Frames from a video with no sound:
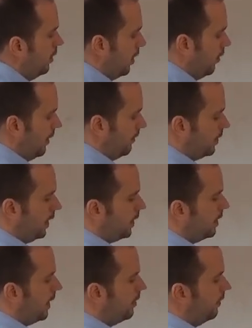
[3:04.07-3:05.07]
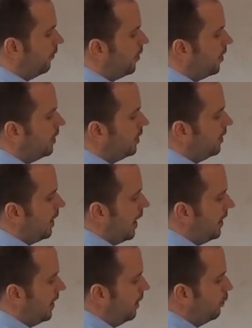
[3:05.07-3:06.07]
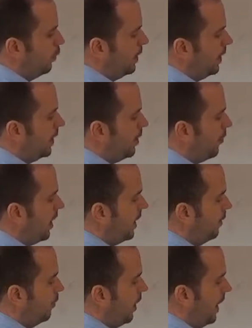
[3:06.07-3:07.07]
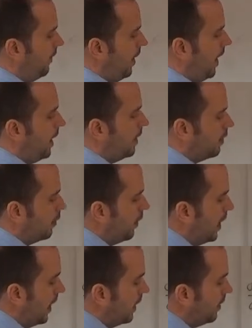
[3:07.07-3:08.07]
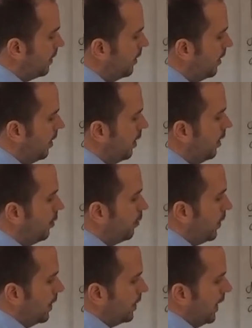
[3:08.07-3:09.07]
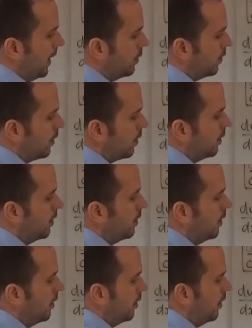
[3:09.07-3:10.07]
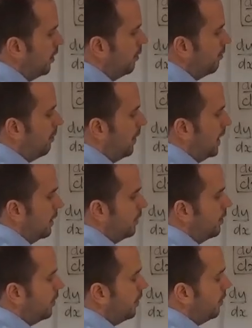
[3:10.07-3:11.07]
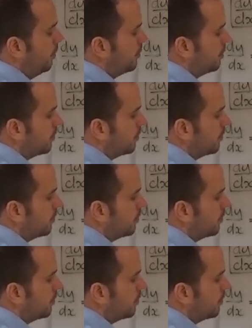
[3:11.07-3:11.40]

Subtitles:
So I'll have 6 out the front, and then within the bracket we'll have x squared plus x minus 2,